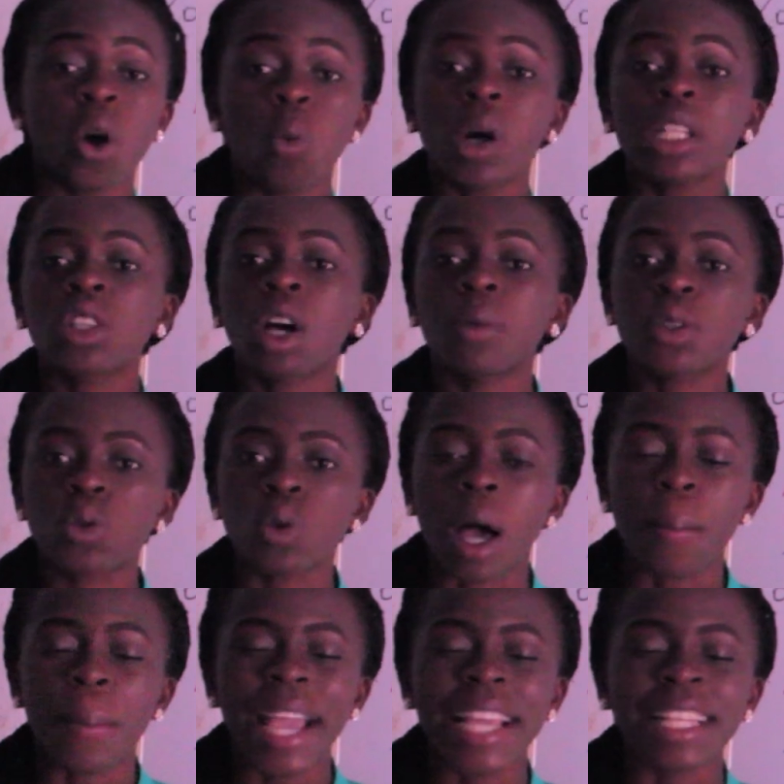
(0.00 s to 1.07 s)
what comes to
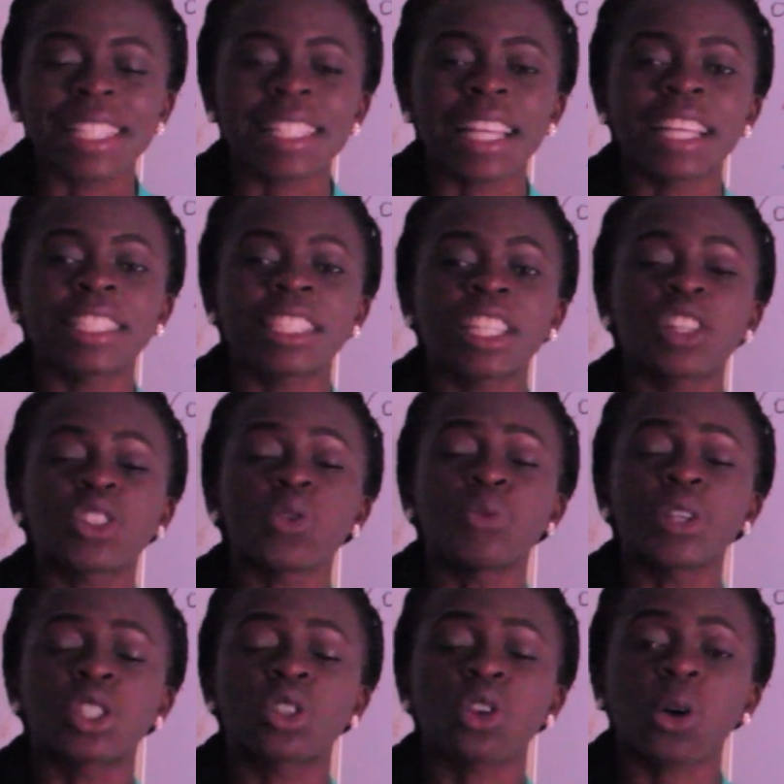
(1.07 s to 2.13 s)
our mind is that there's a
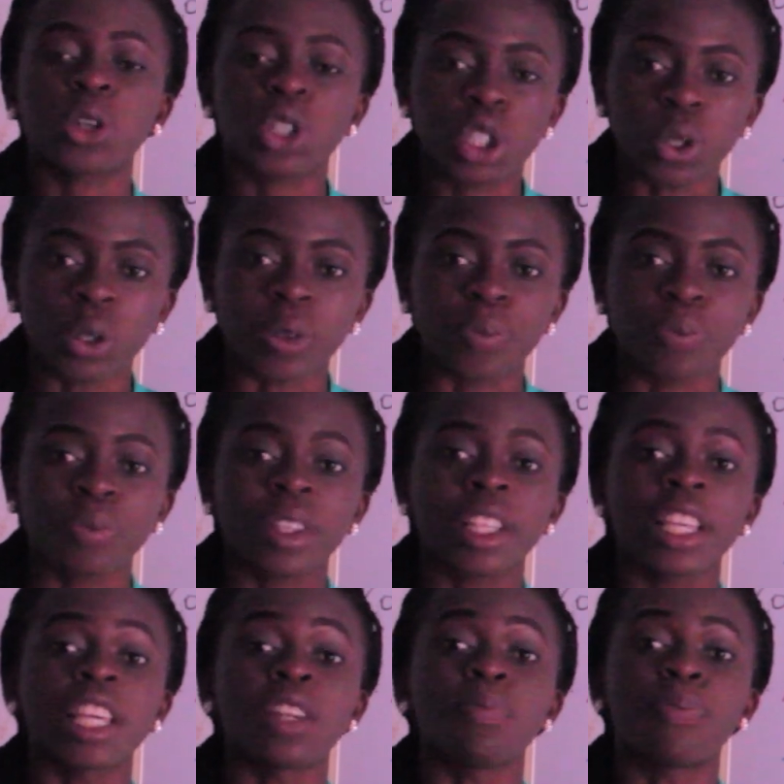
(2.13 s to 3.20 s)
reduction
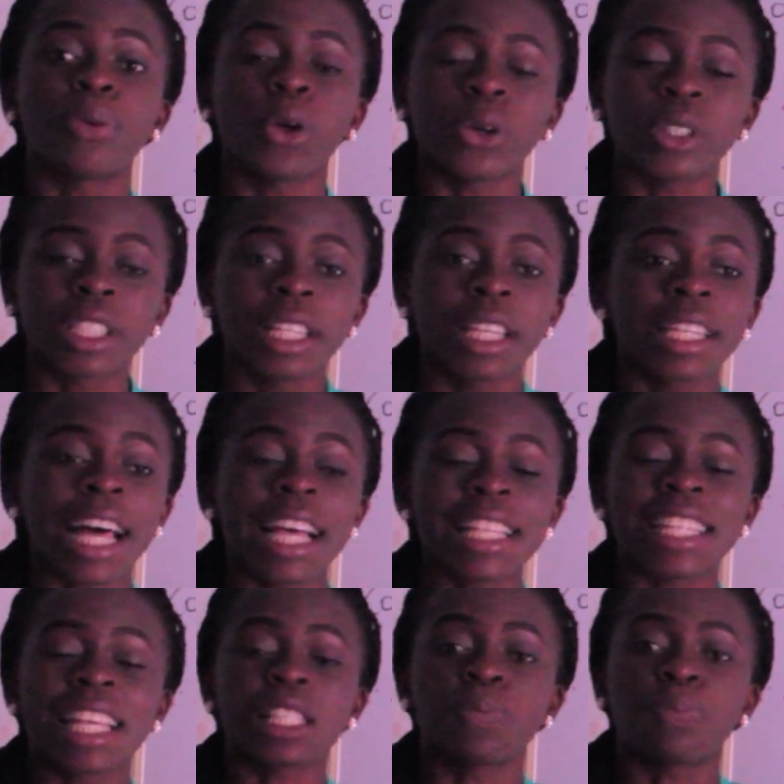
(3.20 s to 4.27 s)
in blood, that
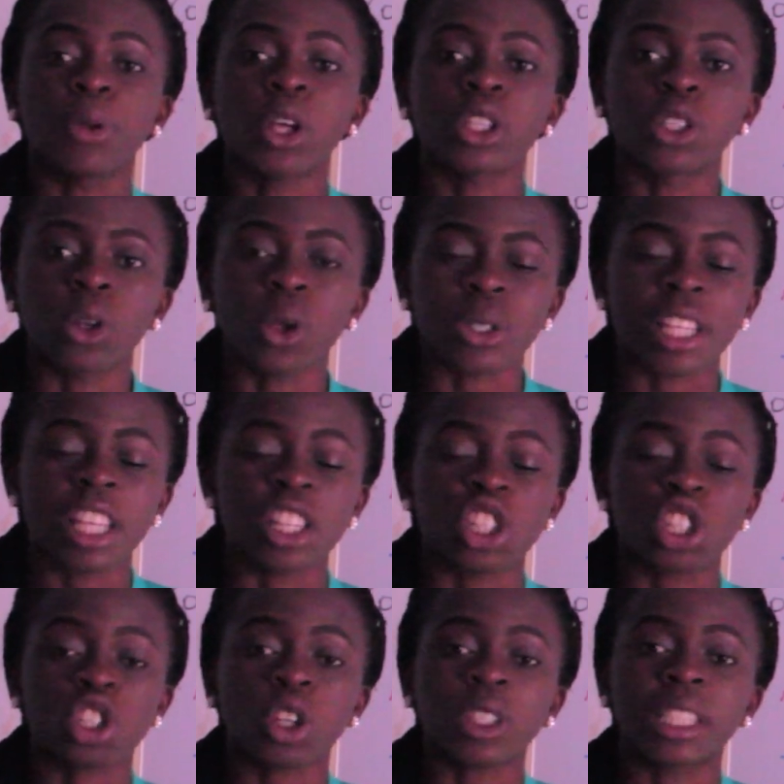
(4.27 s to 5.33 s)
there's blood loss, there's
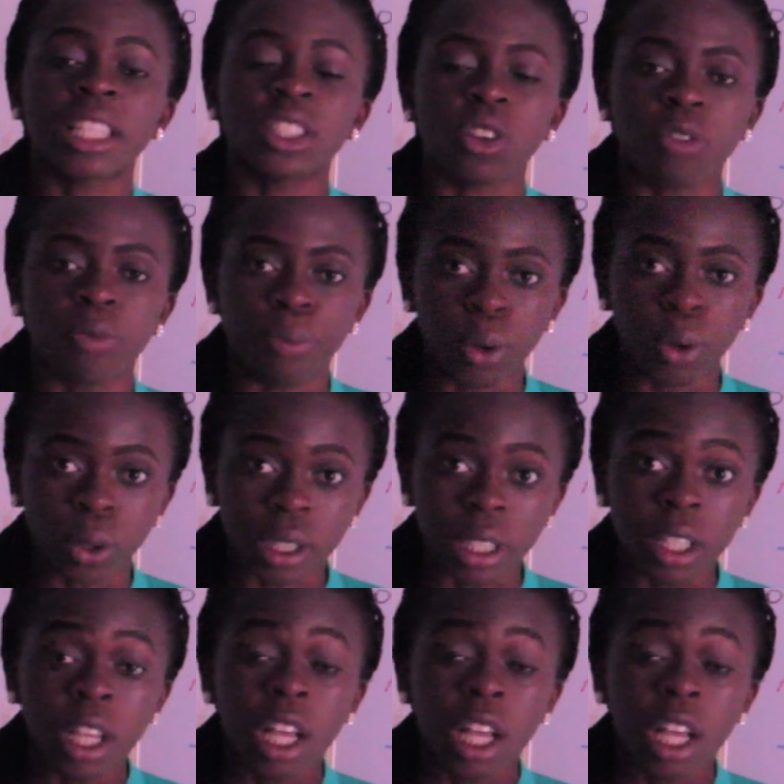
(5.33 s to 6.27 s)
shortage of blood.